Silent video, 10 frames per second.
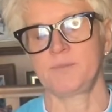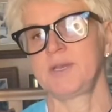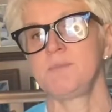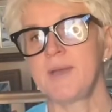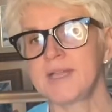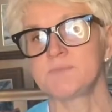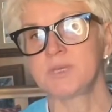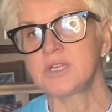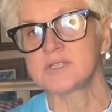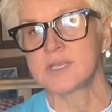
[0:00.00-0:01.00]
But
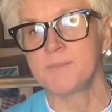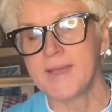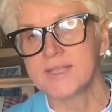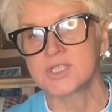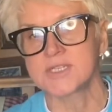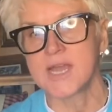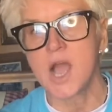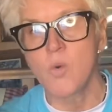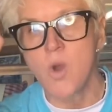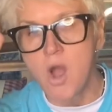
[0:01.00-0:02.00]
imagine
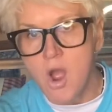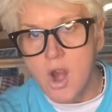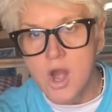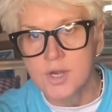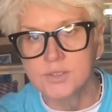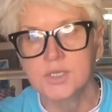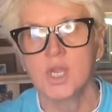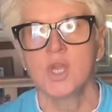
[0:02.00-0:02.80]
how hard